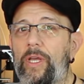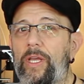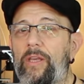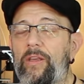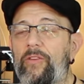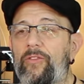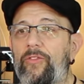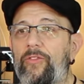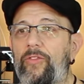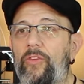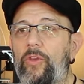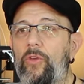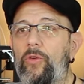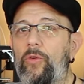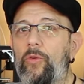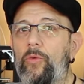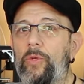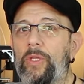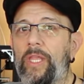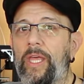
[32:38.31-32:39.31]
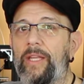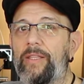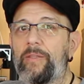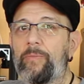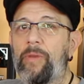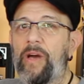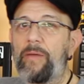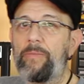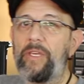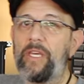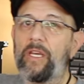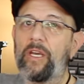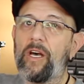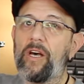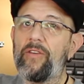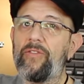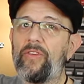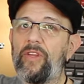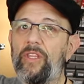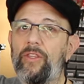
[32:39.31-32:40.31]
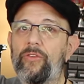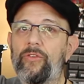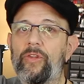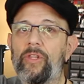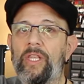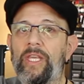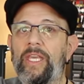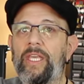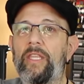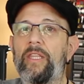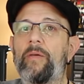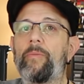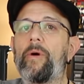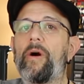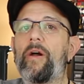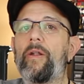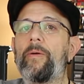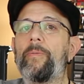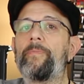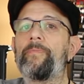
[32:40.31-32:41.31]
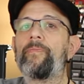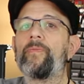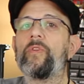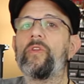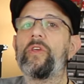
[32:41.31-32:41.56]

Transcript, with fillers: if you would like to buy me a coffee, there's a link in the bottom.